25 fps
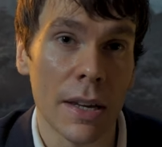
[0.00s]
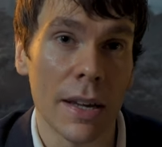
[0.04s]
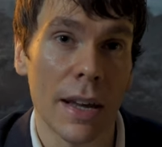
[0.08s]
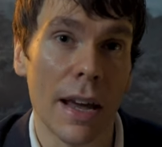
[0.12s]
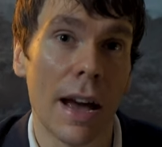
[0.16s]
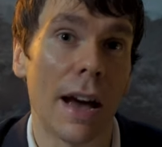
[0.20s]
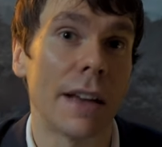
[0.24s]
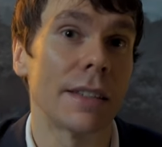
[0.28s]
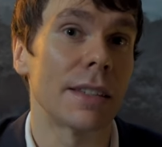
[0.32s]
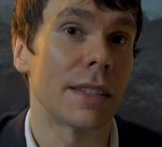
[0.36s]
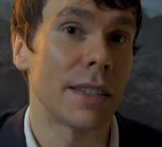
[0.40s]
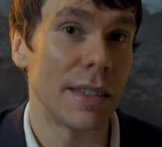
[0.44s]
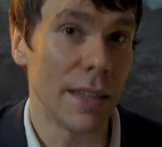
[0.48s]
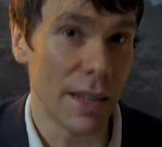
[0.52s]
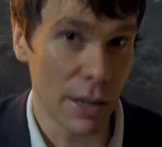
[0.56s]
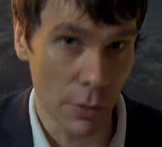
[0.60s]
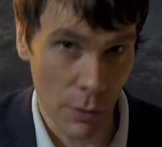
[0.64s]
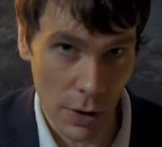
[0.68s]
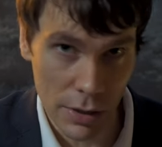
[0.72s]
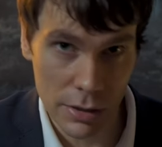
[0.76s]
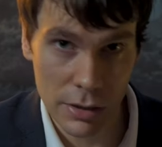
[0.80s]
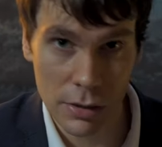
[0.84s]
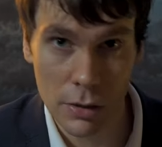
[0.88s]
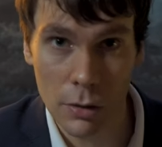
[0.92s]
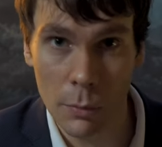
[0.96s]
It has
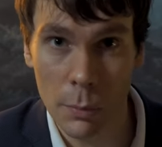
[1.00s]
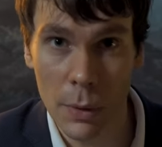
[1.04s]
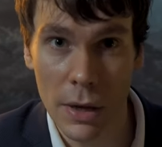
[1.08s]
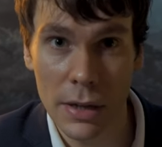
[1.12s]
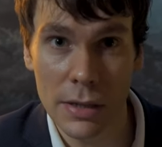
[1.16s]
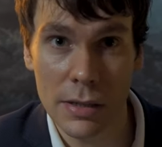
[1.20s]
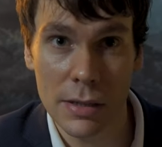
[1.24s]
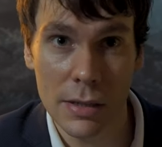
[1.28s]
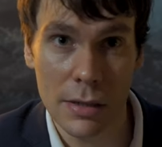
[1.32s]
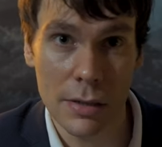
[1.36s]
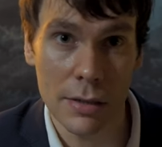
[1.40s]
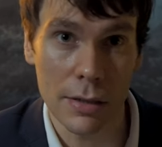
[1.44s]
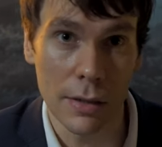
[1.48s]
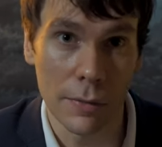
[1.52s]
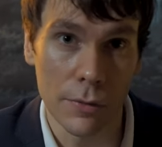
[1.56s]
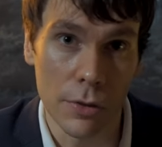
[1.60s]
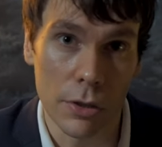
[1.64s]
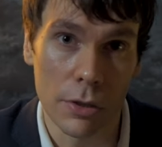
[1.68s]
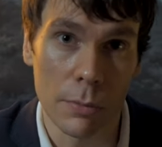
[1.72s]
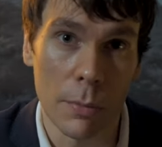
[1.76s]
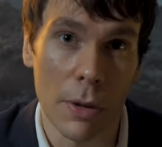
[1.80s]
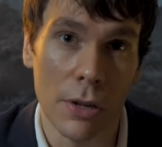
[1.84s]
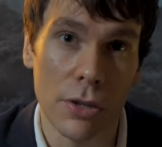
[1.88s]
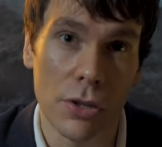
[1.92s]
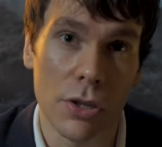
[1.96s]
theoretical basis, I've
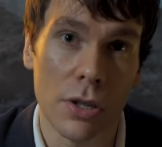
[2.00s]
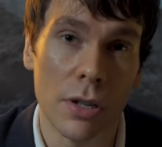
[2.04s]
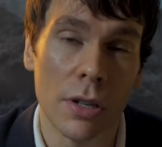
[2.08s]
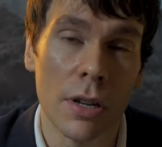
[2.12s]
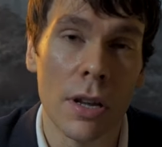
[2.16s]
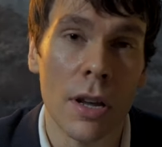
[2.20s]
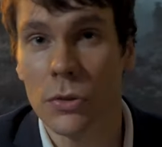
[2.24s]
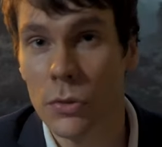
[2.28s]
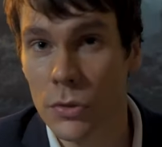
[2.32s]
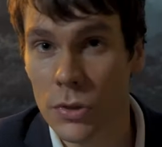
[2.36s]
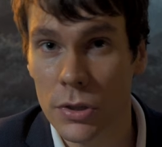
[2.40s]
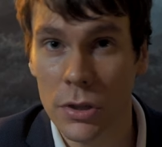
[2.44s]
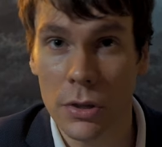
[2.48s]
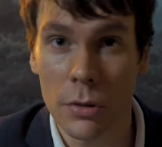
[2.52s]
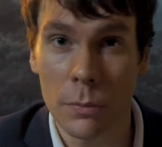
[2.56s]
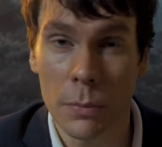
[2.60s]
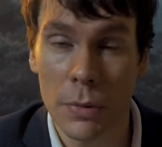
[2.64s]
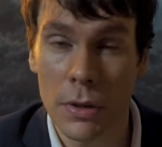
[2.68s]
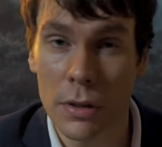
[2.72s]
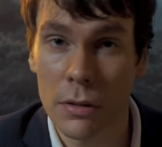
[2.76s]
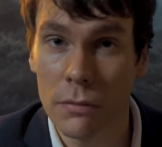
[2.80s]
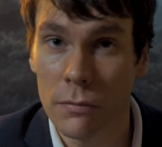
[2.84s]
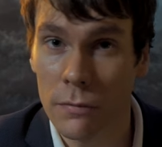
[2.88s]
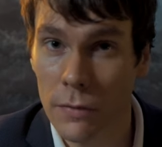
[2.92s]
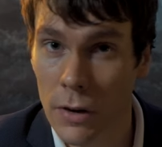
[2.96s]
just mentioned. It's also
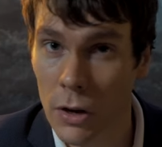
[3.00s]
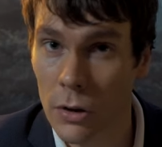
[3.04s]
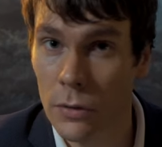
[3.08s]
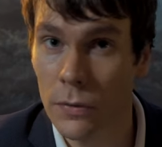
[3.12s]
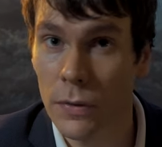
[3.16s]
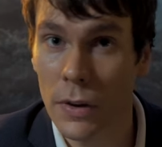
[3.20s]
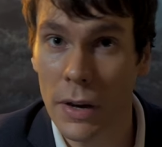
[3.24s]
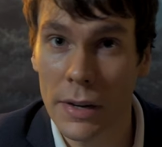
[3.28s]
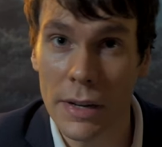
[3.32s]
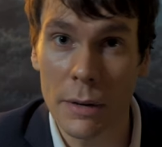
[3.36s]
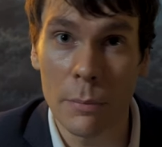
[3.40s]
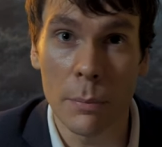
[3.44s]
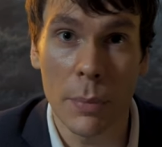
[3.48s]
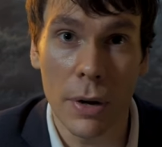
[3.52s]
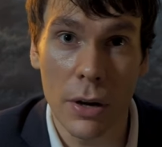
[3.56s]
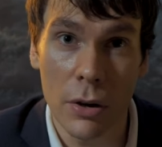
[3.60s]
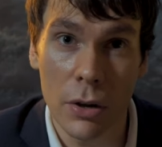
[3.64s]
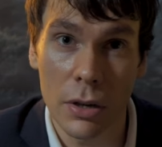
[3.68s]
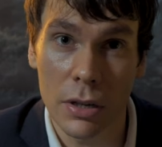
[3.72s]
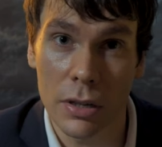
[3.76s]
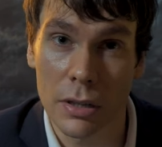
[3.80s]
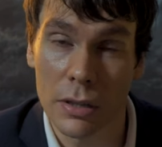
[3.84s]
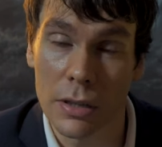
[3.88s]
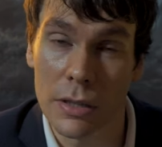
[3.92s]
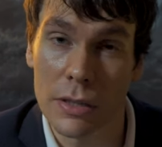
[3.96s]
been verified
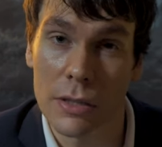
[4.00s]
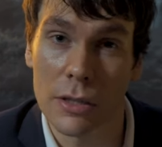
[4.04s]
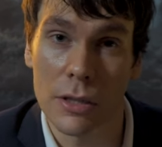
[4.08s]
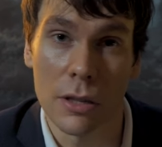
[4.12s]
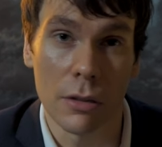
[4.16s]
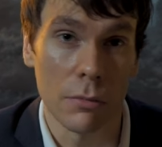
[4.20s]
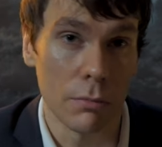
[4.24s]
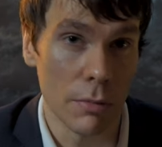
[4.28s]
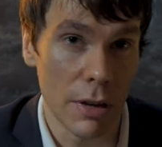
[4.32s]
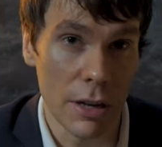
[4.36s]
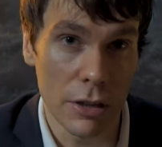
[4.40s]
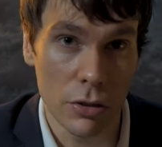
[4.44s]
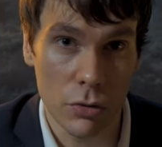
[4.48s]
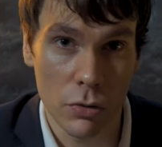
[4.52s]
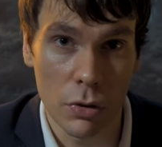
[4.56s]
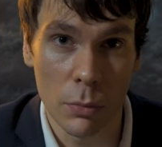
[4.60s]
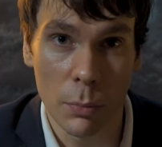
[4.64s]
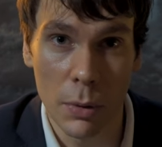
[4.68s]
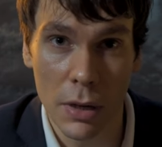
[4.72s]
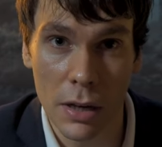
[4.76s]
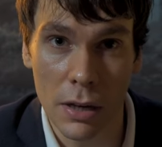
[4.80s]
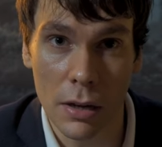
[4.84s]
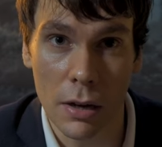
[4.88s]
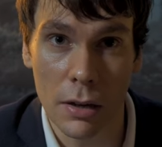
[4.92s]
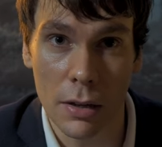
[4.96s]
empirically, so history
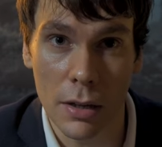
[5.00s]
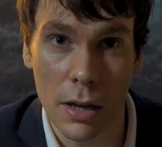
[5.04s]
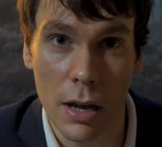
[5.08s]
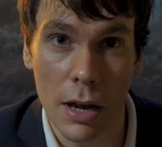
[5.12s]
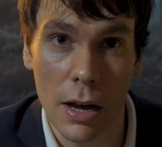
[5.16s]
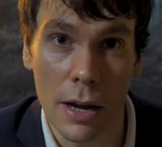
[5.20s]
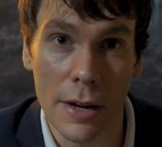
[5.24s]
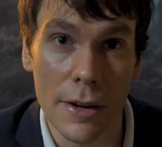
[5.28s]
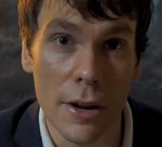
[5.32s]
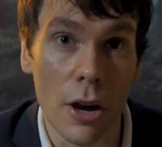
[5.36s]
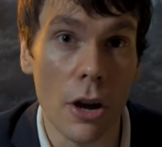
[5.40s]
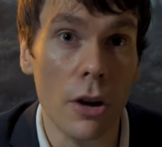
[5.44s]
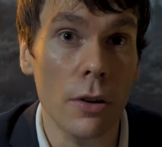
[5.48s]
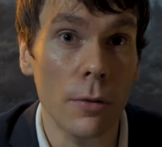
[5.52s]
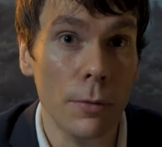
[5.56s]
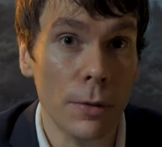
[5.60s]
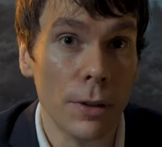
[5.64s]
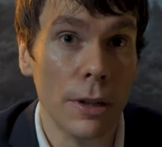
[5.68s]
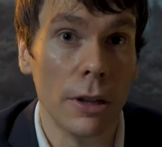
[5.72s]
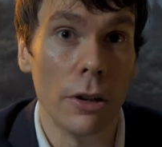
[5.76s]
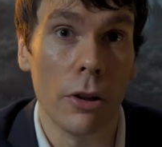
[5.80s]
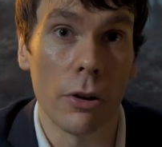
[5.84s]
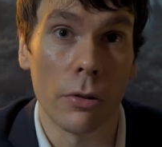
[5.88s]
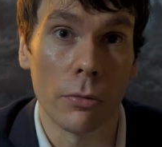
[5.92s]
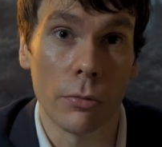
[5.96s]
being our guide, over
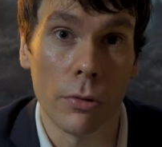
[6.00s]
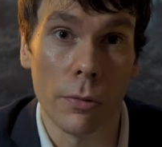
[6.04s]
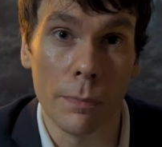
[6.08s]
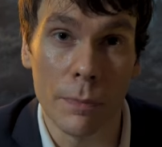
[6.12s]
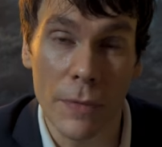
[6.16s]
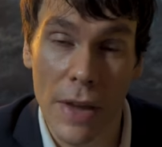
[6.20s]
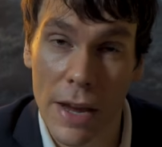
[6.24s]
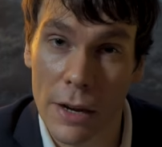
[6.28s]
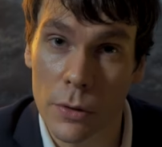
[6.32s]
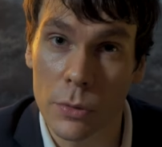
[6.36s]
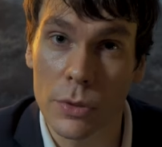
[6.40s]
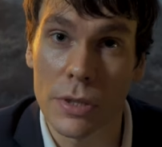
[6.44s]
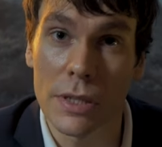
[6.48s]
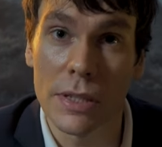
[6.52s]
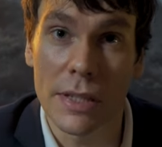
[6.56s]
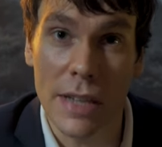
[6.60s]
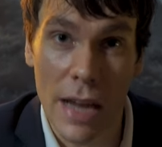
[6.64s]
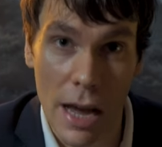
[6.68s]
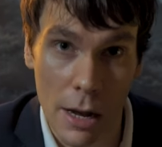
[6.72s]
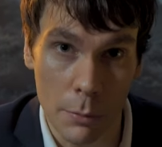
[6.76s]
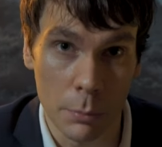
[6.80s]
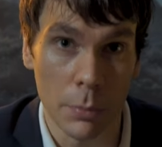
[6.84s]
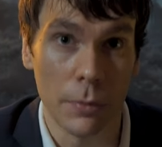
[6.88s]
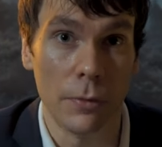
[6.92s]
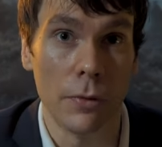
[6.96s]
the long run, equities
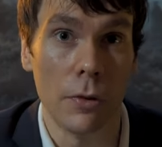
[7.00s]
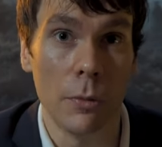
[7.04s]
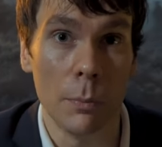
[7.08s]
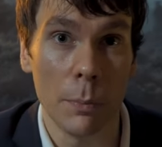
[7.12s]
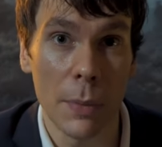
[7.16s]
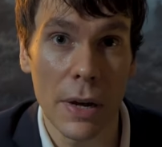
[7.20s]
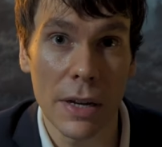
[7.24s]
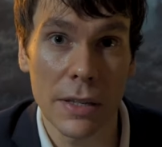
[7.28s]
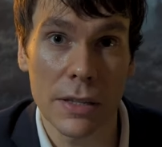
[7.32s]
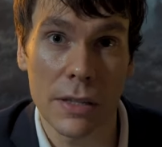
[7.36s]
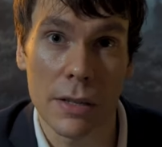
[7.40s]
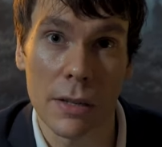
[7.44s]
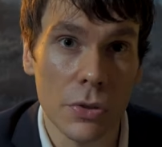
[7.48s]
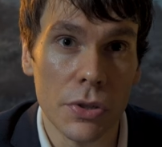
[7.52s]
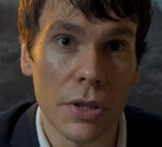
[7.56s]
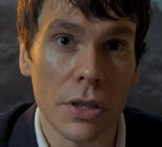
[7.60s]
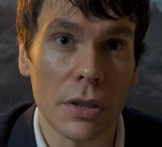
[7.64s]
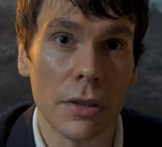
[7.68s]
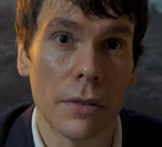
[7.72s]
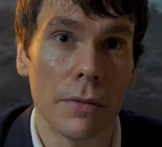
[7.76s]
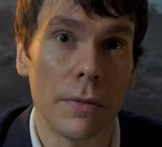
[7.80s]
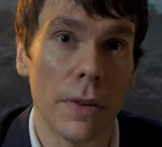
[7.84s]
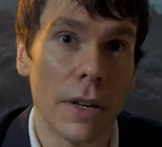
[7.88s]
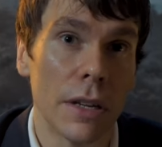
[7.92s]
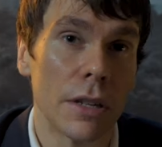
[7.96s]
have performed better.
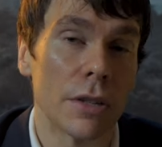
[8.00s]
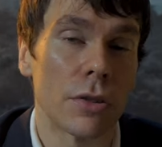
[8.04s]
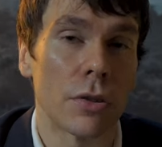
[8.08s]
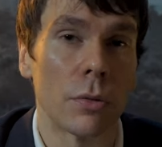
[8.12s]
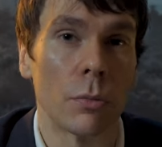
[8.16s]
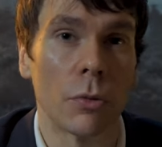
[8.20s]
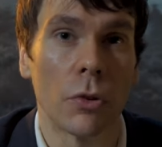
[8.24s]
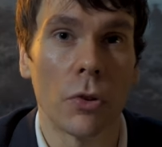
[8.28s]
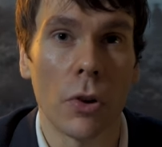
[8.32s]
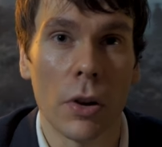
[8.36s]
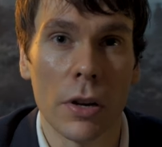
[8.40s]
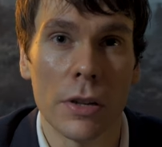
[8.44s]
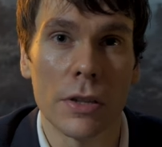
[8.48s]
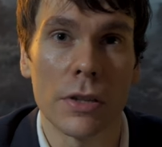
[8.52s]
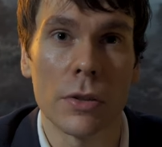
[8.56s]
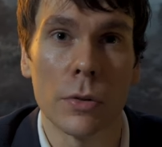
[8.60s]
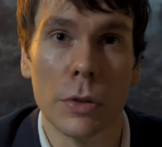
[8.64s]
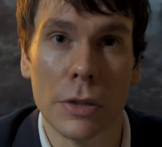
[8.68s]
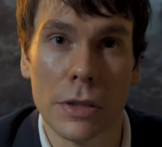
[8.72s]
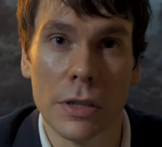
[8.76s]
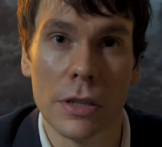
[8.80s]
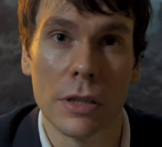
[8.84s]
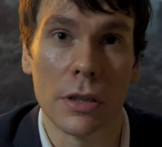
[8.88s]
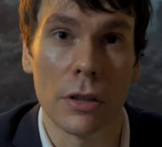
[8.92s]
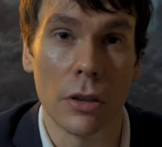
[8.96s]
Using the figures from Credit
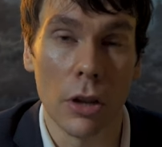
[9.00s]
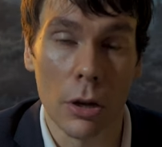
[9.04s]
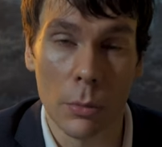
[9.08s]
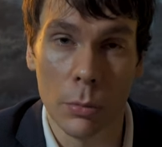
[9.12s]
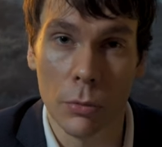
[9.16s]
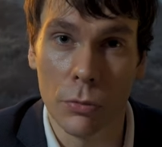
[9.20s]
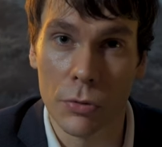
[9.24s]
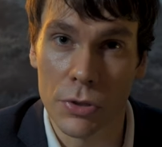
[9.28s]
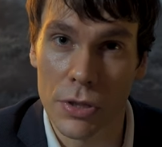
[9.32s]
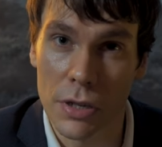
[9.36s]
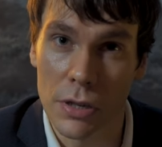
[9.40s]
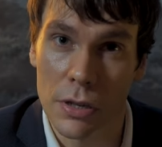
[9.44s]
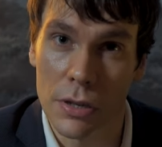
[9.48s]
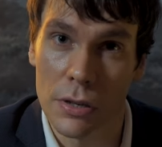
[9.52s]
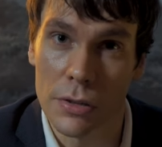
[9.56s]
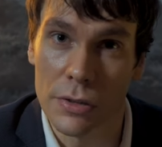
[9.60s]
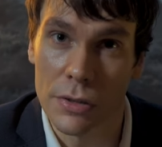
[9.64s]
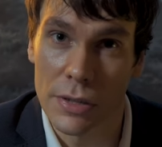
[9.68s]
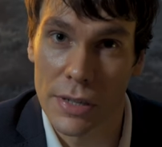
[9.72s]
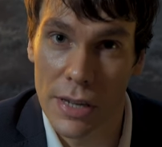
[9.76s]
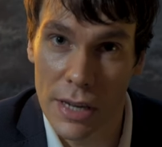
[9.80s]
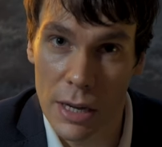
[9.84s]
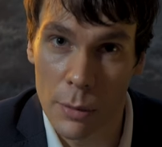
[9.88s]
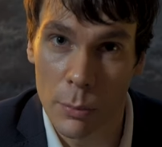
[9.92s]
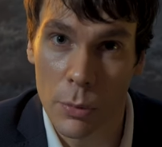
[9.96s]
Suisse's Global
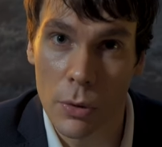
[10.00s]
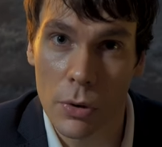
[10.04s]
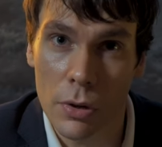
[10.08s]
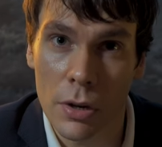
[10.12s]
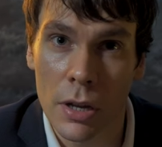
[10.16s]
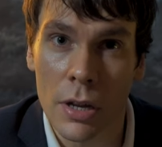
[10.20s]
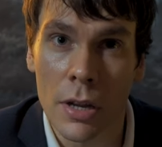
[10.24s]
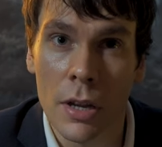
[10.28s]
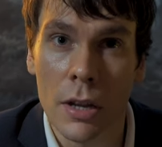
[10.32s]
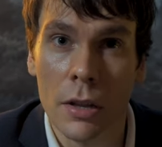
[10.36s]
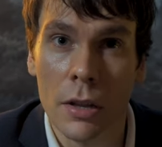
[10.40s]
Returns Yearbook,